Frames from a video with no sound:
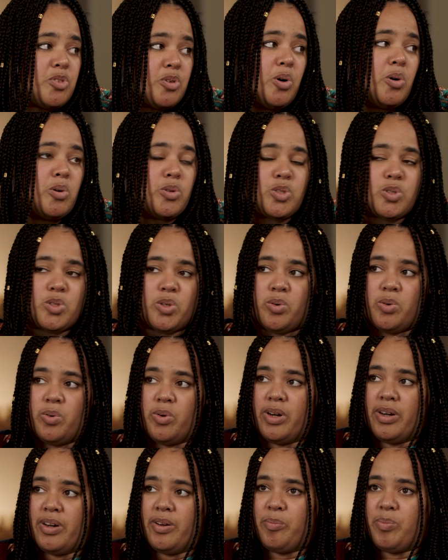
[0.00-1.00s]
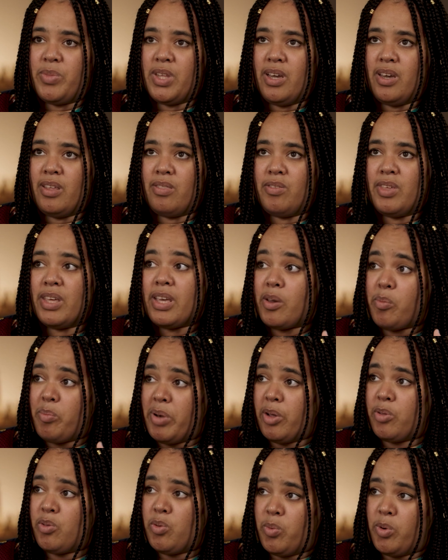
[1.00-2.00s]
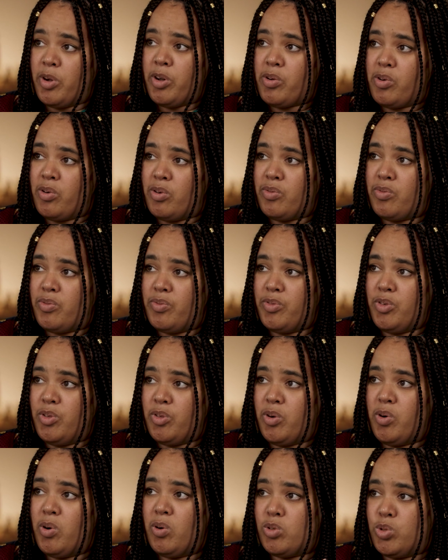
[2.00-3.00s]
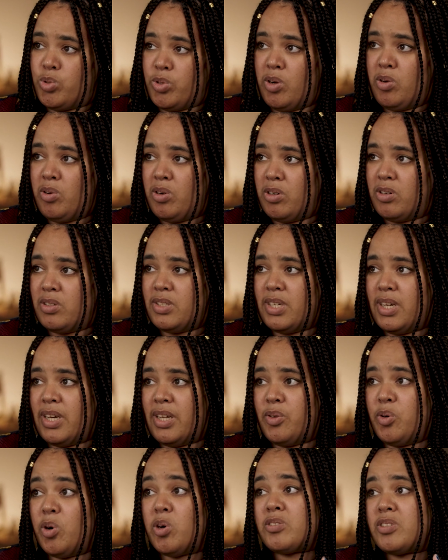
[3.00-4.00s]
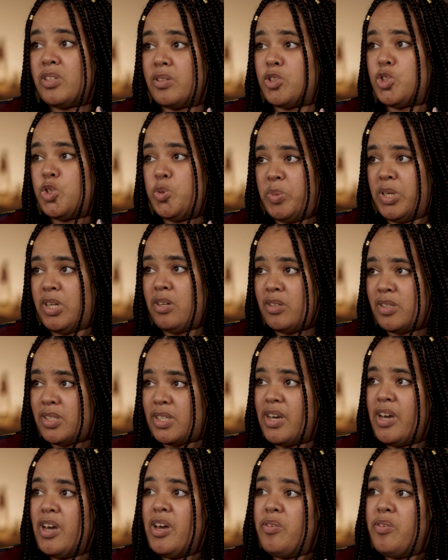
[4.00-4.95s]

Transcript: also, and thinking about the work of, Audre Lorde and Hortense Spillers,